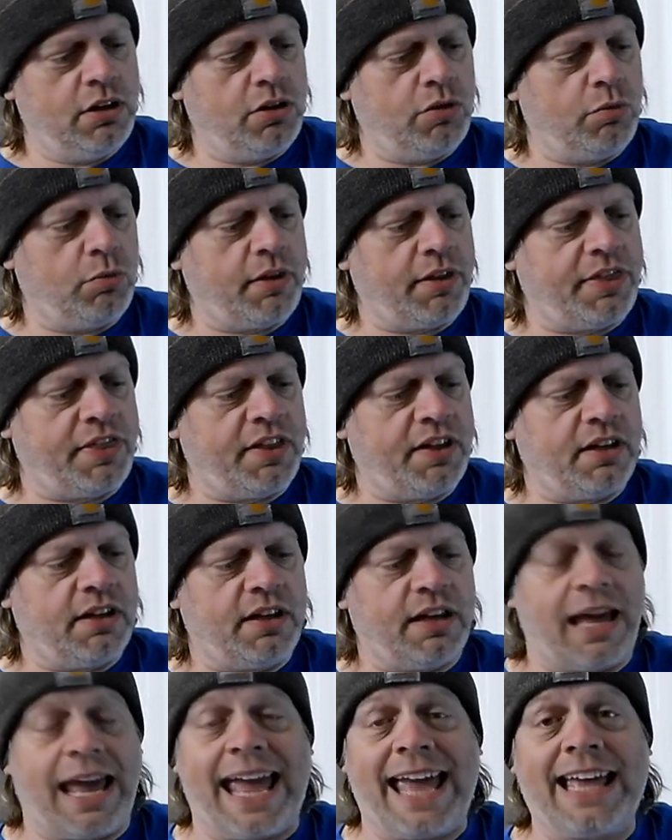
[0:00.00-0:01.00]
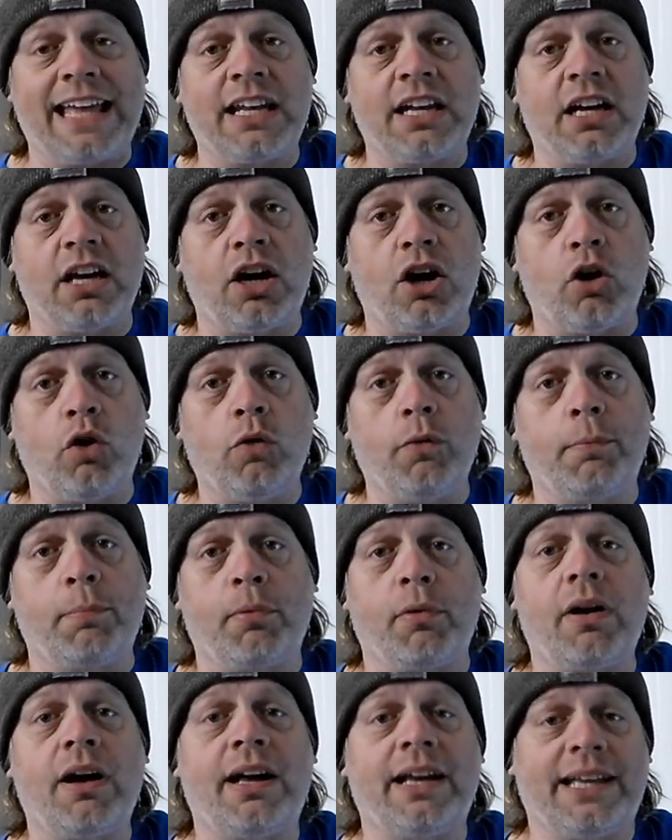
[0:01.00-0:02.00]
with uh, Anna
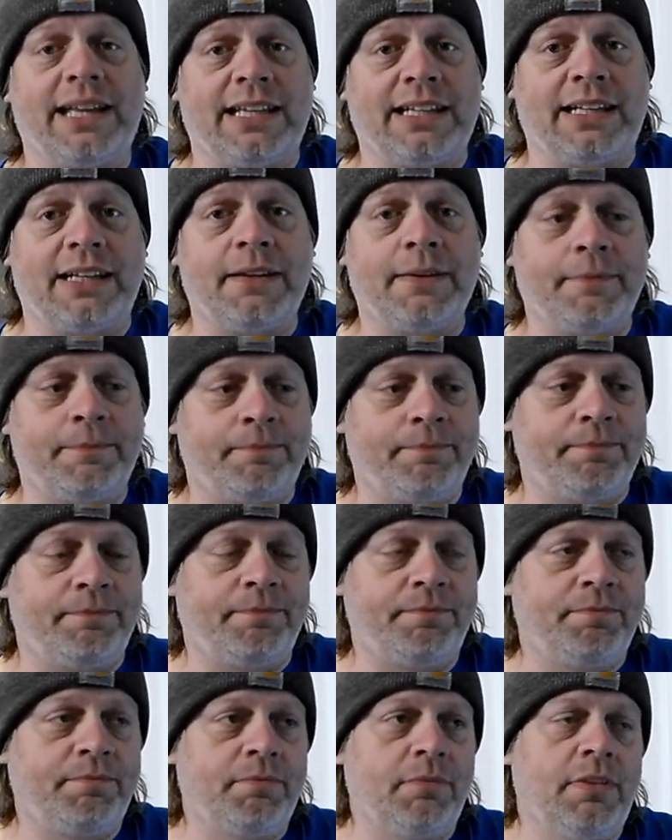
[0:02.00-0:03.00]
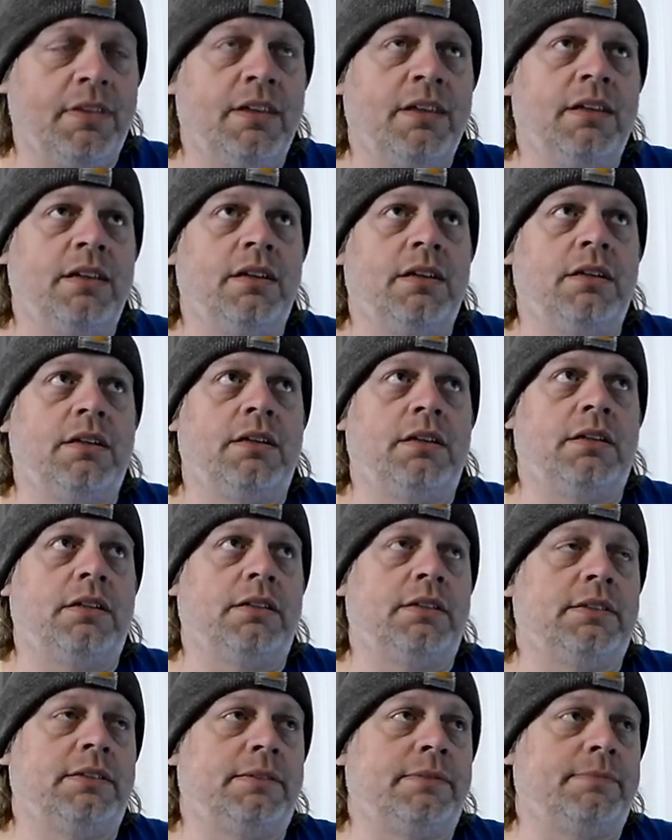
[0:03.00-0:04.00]
O'Brien.
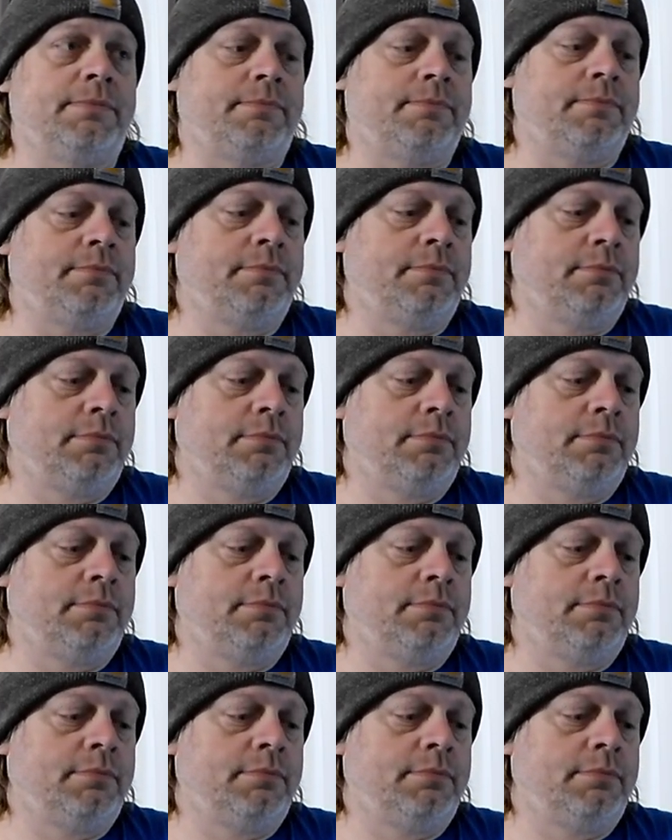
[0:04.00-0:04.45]
Um,